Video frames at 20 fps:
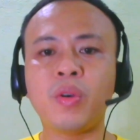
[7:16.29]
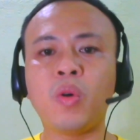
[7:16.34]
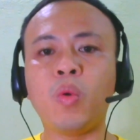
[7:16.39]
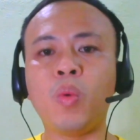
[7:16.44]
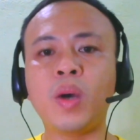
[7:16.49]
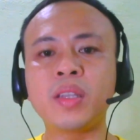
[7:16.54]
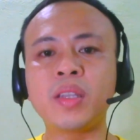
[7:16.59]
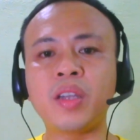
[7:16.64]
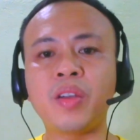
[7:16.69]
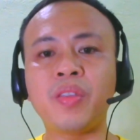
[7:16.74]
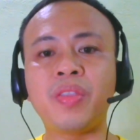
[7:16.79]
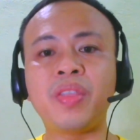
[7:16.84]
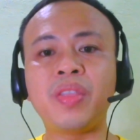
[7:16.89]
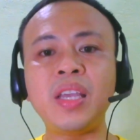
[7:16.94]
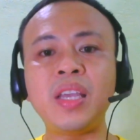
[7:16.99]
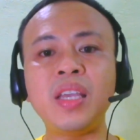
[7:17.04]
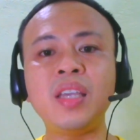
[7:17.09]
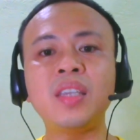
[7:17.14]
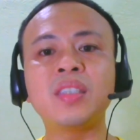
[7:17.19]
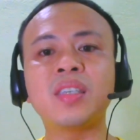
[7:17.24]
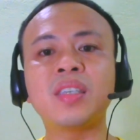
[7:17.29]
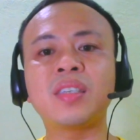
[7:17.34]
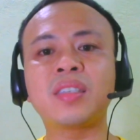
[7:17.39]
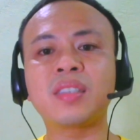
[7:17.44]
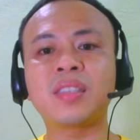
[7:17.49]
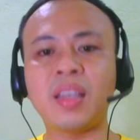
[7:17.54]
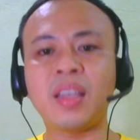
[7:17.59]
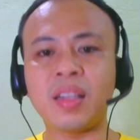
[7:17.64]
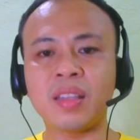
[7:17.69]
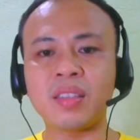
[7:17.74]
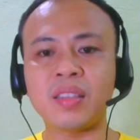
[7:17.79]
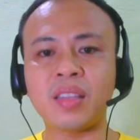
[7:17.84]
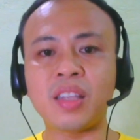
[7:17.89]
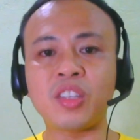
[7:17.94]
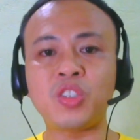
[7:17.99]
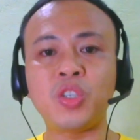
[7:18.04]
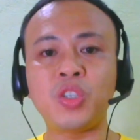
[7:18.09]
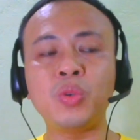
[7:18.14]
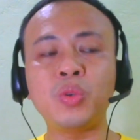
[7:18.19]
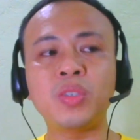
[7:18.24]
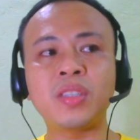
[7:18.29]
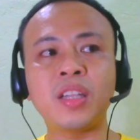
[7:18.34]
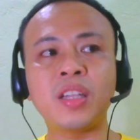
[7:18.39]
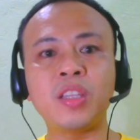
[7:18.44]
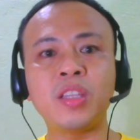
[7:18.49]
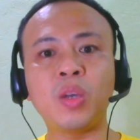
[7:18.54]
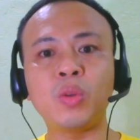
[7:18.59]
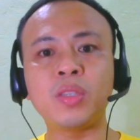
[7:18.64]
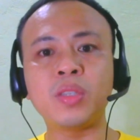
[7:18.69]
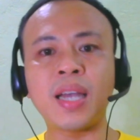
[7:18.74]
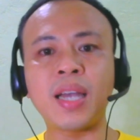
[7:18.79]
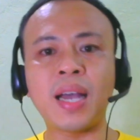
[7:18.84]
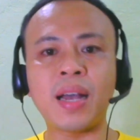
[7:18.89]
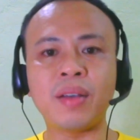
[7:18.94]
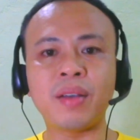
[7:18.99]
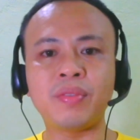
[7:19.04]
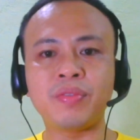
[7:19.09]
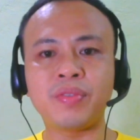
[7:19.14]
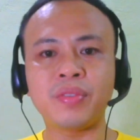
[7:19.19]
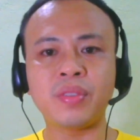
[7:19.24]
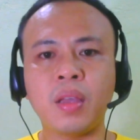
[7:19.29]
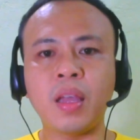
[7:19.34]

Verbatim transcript: what are these skills that you still don't have?